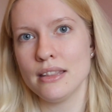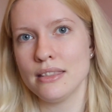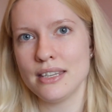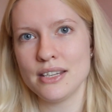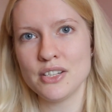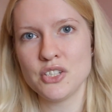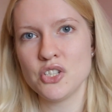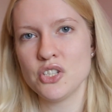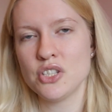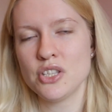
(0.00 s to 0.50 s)

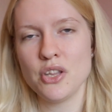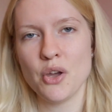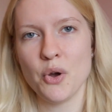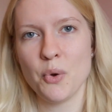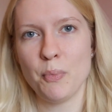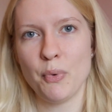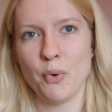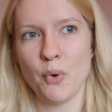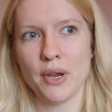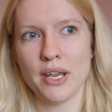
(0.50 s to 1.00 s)
there's just no
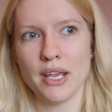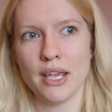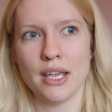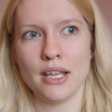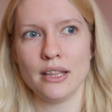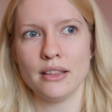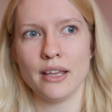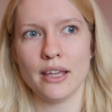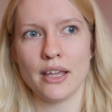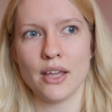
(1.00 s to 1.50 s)
point
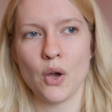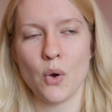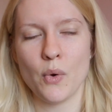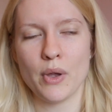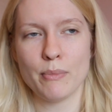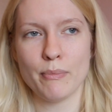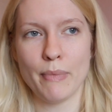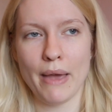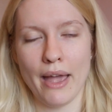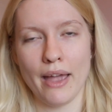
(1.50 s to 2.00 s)
in like
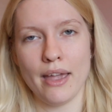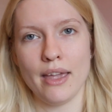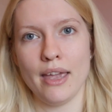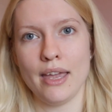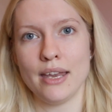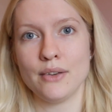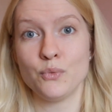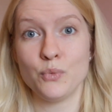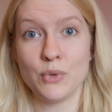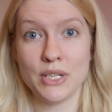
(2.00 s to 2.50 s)
going back
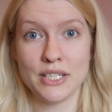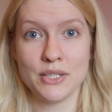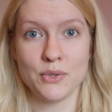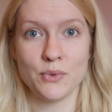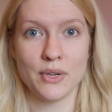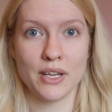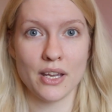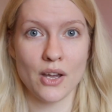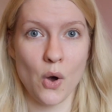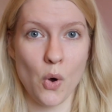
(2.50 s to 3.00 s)
and
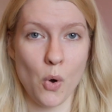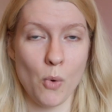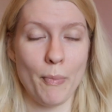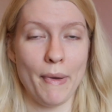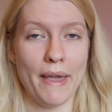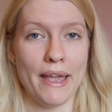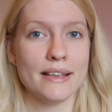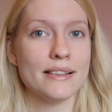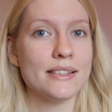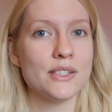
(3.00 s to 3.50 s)
redoing a whole
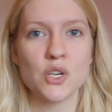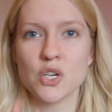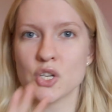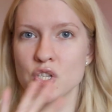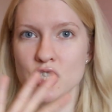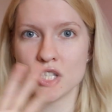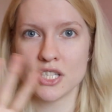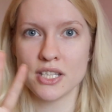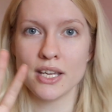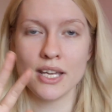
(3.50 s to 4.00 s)
base. You
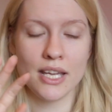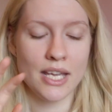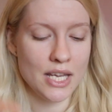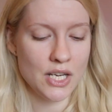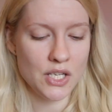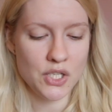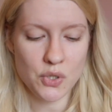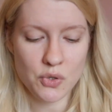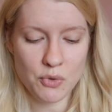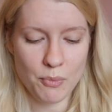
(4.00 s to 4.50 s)
can just
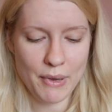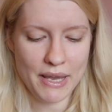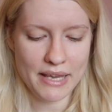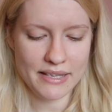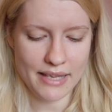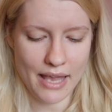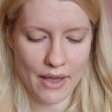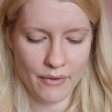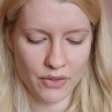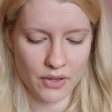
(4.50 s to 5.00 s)
do the
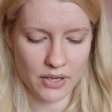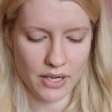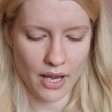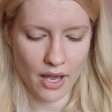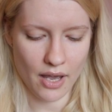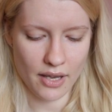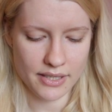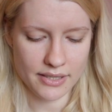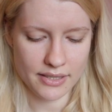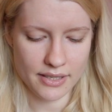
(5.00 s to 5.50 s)
base after the
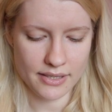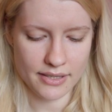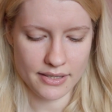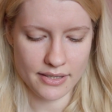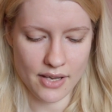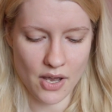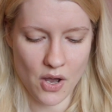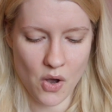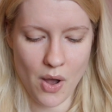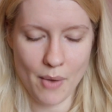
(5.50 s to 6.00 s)
eyes.
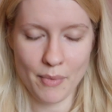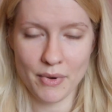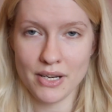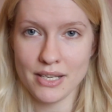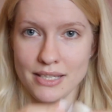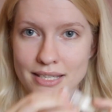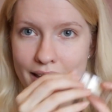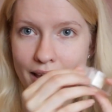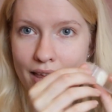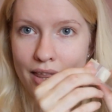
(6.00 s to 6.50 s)
So I'm
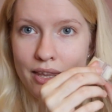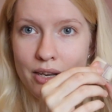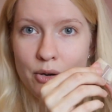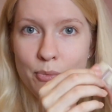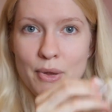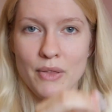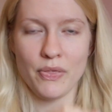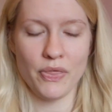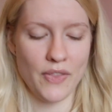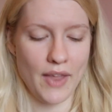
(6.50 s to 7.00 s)
going to take a little
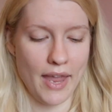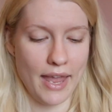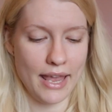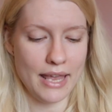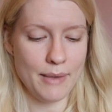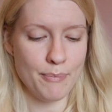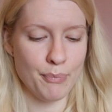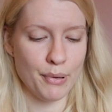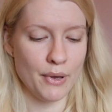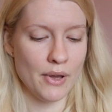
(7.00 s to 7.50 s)
bit of
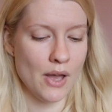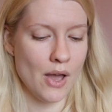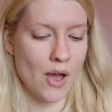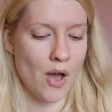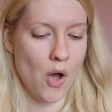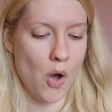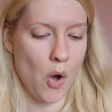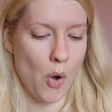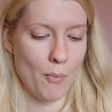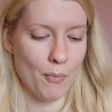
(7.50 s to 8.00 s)
tape
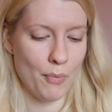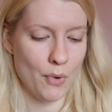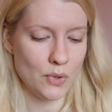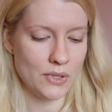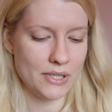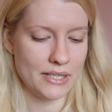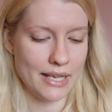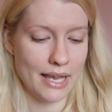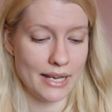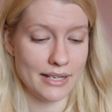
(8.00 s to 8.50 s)
on
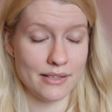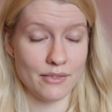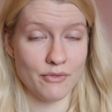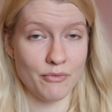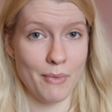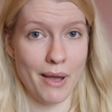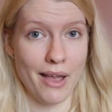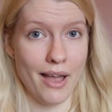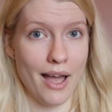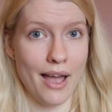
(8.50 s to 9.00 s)
both sides of
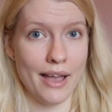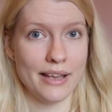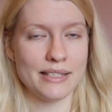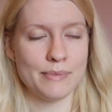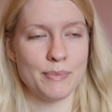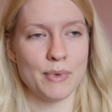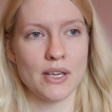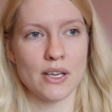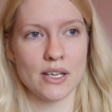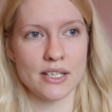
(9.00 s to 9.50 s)
my eyes
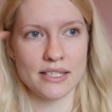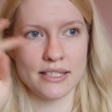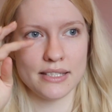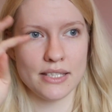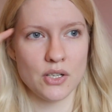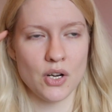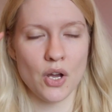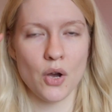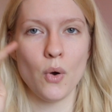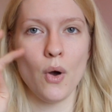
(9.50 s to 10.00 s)
because,
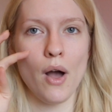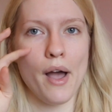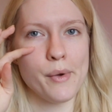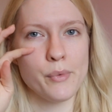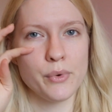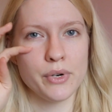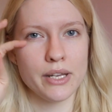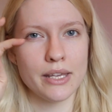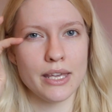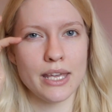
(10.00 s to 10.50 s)
you know, I
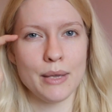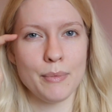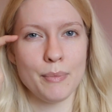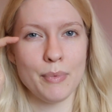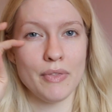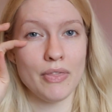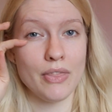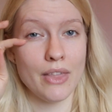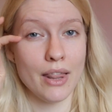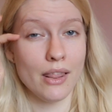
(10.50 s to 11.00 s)
want to keep
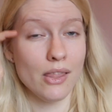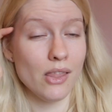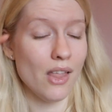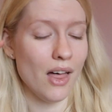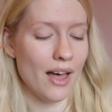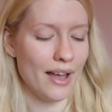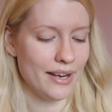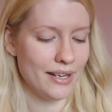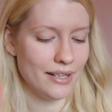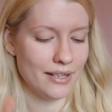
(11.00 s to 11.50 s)
that
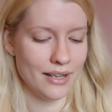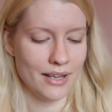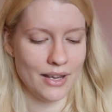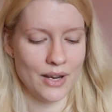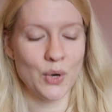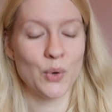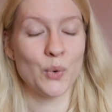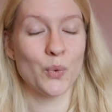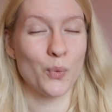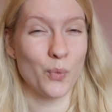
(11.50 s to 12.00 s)
line
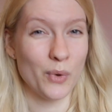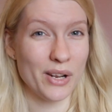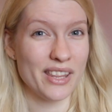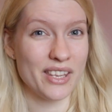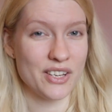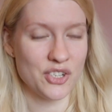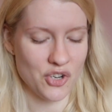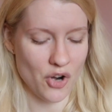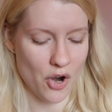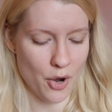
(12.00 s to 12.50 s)

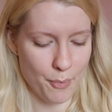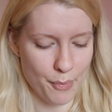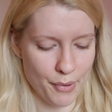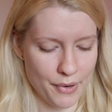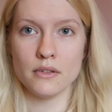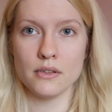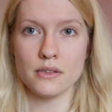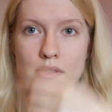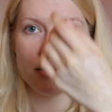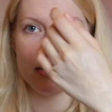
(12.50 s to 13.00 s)
really sharp.
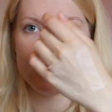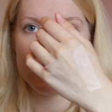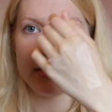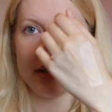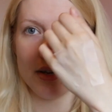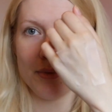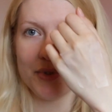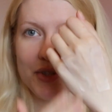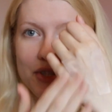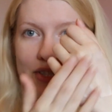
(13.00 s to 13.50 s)

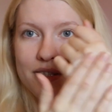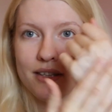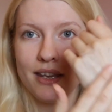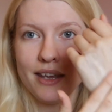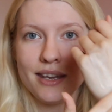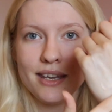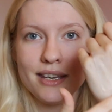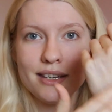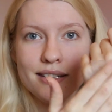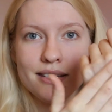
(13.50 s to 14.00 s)
So I'm just
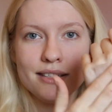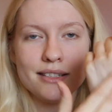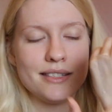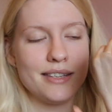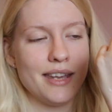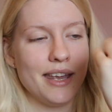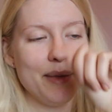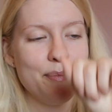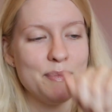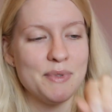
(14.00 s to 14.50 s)
taking
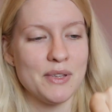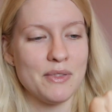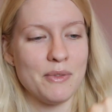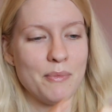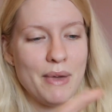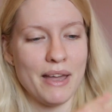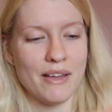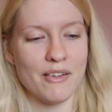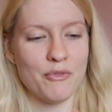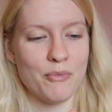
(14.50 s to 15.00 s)
tapes on the
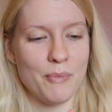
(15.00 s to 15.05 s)
back